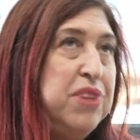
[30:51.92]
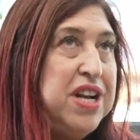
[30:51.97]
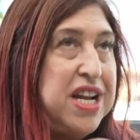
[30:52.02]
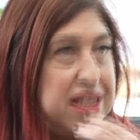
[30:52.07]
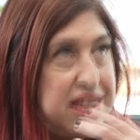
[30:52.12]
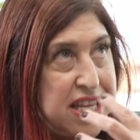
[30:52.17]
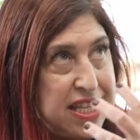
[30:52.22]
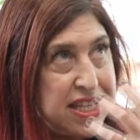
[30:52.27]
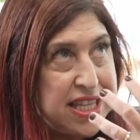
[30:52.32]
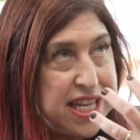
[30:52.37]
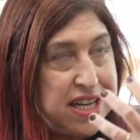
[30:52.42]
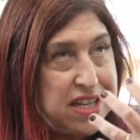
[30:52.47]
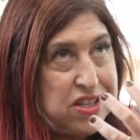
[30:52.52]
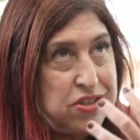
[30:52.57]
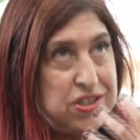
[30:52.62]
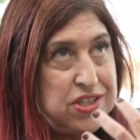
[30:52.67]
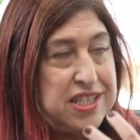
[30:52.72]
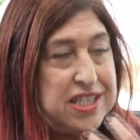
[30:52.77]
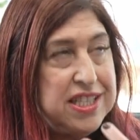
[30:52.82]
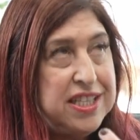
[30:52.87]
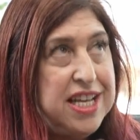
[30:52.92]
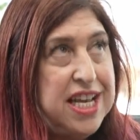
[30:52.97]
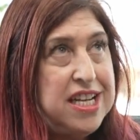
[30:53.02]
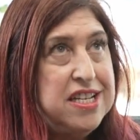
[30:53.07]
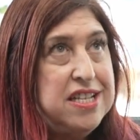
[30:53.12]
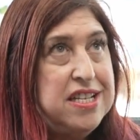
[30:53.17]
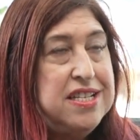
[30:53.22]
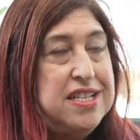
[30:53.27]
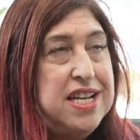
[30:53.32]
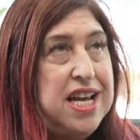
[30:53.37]
But I think that is the
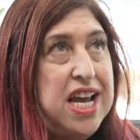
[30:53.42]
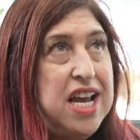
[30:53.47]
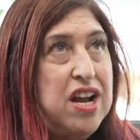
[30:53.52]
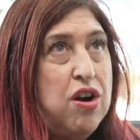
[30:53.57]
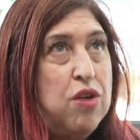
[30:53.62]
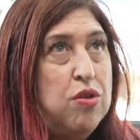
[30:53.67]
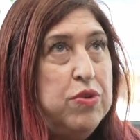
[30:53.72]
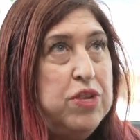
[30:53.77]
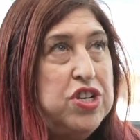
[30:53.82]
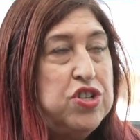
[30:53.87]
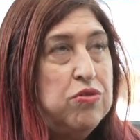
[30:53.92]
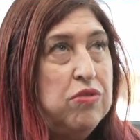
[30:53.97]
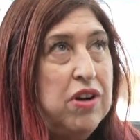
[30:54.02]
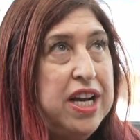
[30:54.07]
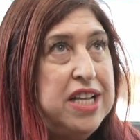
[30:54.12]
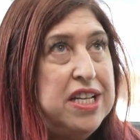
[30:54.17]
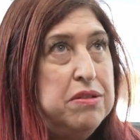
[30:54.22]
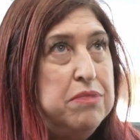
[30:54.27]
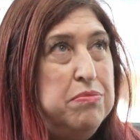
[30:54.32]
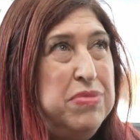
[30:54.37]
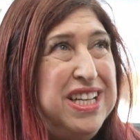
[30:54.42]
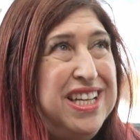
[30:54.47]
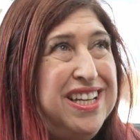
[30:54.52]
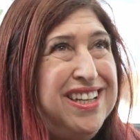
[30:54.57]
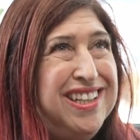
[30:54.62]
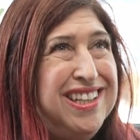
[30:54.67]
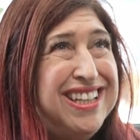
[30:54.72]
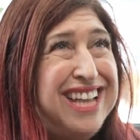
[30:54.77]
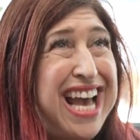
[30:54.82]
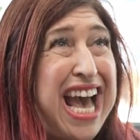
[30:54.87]
end of the day, aren't we trying to
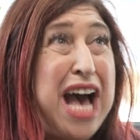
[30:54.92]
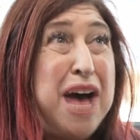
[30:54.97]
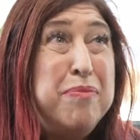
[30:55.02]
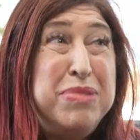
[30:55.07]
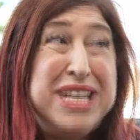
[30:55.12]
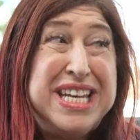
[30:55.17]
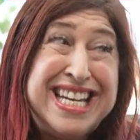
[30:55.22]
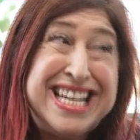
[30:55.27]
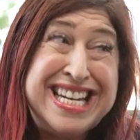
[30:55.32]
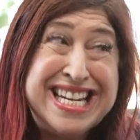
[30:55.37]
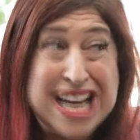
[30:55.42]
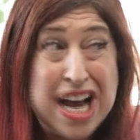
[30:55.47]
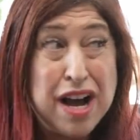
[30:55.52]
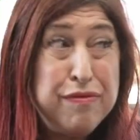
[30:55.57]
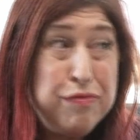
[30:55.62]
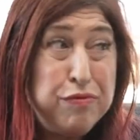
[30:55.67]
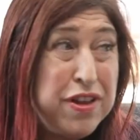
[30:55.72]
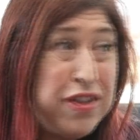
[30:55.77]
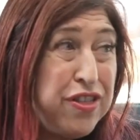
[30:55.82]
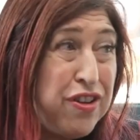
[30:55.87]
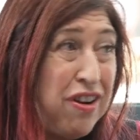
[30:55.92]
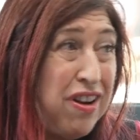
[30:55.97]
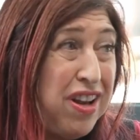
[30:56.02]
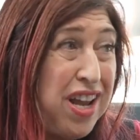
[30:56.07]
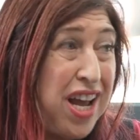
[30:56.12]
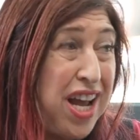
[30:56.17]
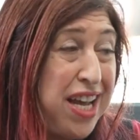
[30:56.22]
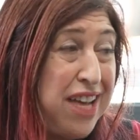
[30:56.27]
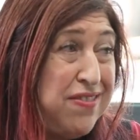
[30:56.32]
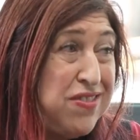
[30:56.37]
be happy enough with
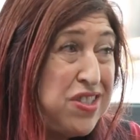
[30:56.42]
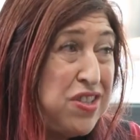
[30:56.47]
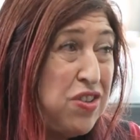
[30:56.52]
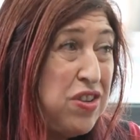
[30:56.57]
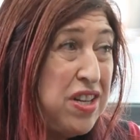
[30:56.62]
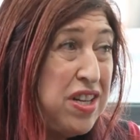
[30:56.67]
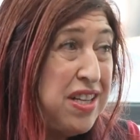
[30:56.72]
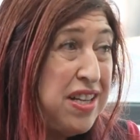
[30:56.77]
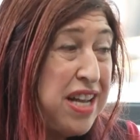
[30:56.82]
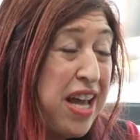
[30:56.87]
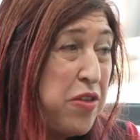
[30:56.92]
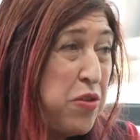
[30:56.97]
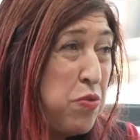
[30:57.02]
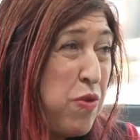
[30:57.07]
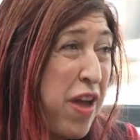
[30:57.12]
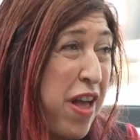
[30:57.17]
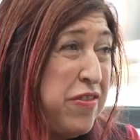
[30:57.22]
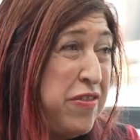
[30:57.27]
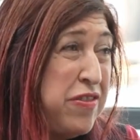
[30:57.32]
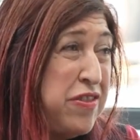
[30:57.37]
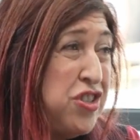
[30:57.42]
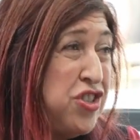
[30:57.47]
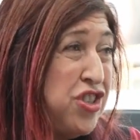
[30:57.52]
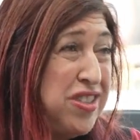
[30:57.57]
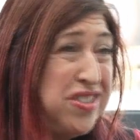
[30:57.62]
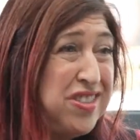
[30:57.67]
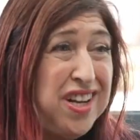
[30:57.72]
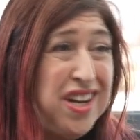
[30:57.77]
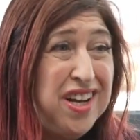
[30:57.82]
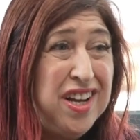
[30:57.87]
our lives so that other rather than
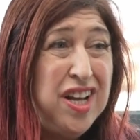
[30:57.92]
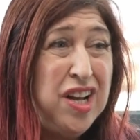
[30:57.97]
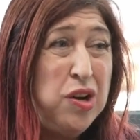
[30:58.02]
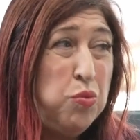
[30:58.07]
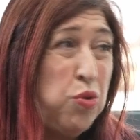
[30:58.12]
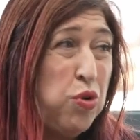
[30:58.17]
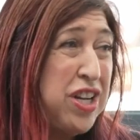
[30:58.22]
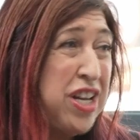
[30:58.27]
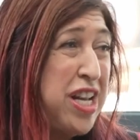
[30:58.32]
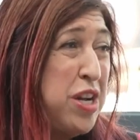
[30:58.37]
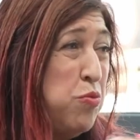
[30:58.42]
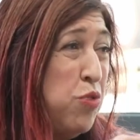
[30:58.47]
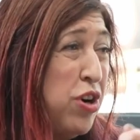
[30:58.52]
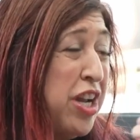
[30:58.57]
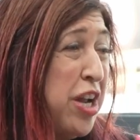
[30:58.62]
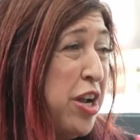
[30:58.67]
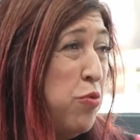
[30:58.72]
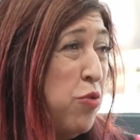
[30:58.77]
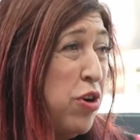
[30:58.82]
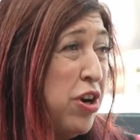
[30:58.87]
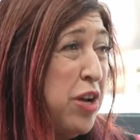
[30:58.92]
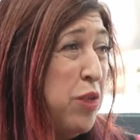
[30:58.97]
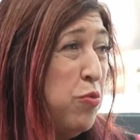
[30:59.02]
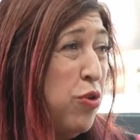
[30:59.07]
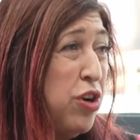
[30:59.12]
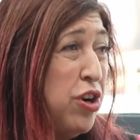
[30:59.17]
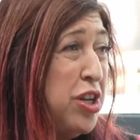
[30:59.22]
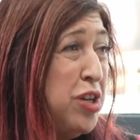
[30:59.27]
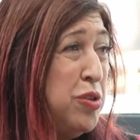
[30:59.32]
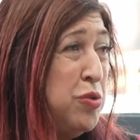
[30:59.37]
just working, working,
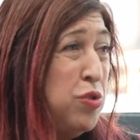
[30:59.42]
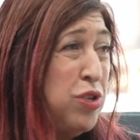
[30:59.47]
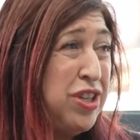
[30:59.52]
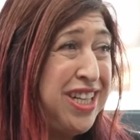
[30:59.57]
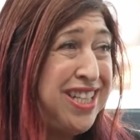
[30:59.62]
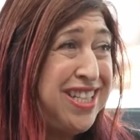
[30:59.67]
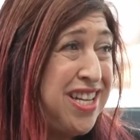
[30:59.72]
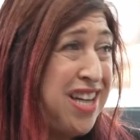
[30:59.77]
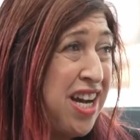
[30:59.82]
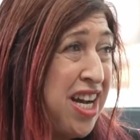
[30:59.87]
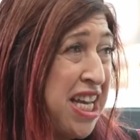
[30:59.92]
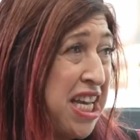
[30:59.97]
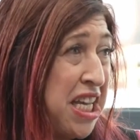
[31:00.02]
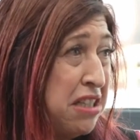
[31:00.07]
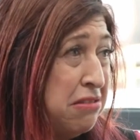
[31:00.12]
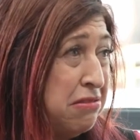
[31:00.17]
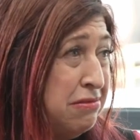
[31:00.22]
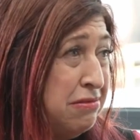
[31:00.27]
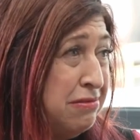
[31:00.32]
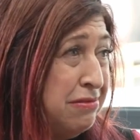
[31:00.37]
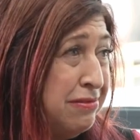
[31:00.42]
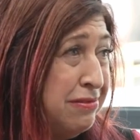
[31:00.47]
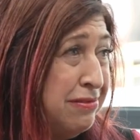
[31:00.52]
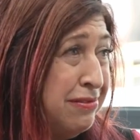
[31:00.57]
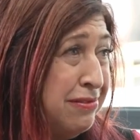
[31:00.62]
working, working, working, dying?